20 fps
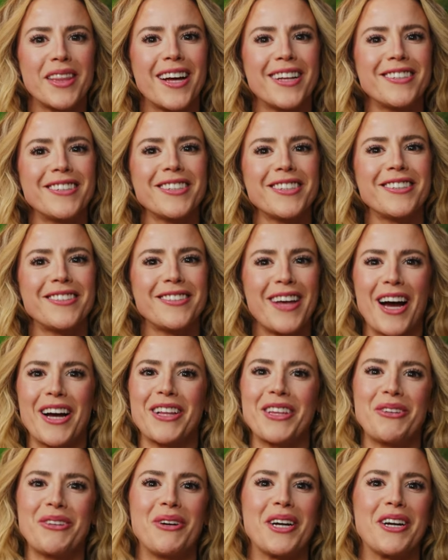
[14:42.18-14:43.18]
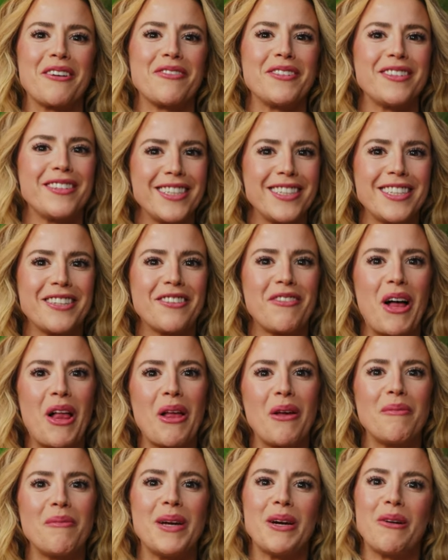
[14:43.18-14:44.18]
that's exactly where physique
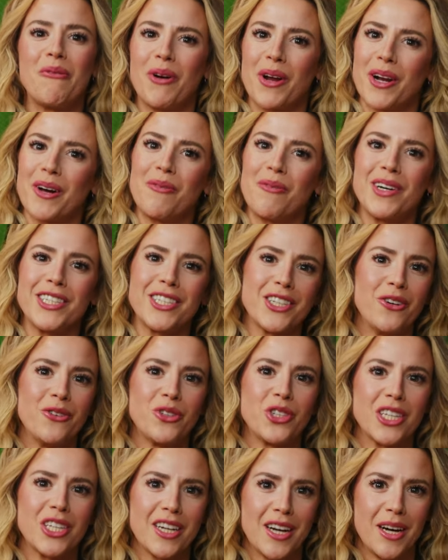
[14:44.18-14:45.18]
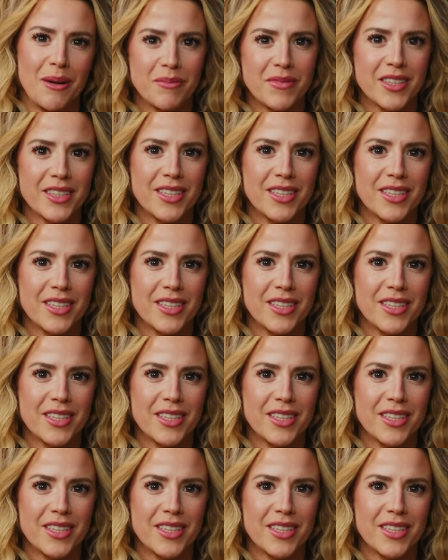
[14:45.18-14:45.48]
development one on one coaching comes